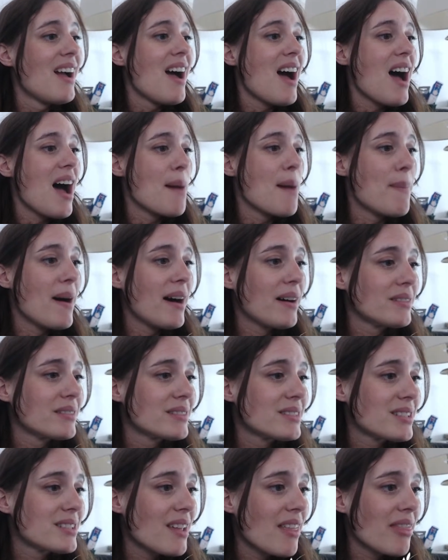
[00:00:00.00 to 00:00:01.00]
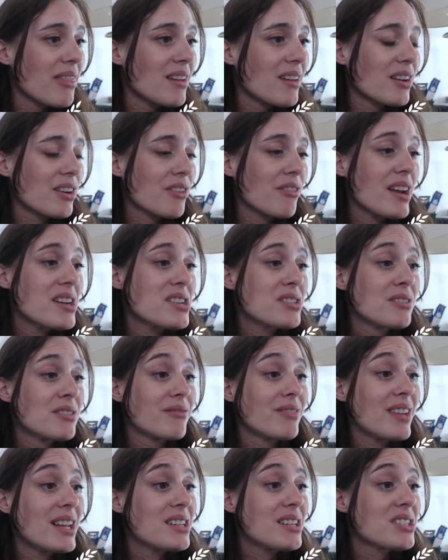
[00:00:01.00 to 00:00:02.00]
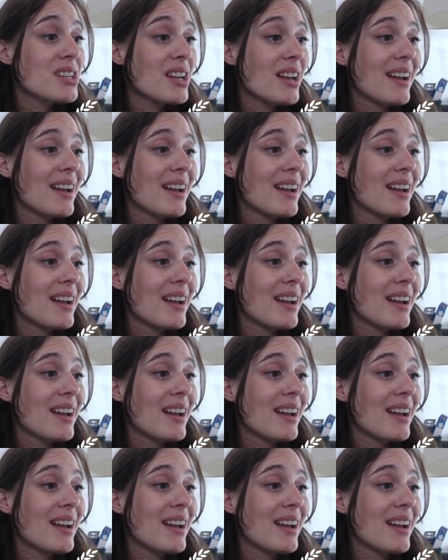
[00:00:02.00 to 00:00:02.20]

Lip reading: about the creation of nature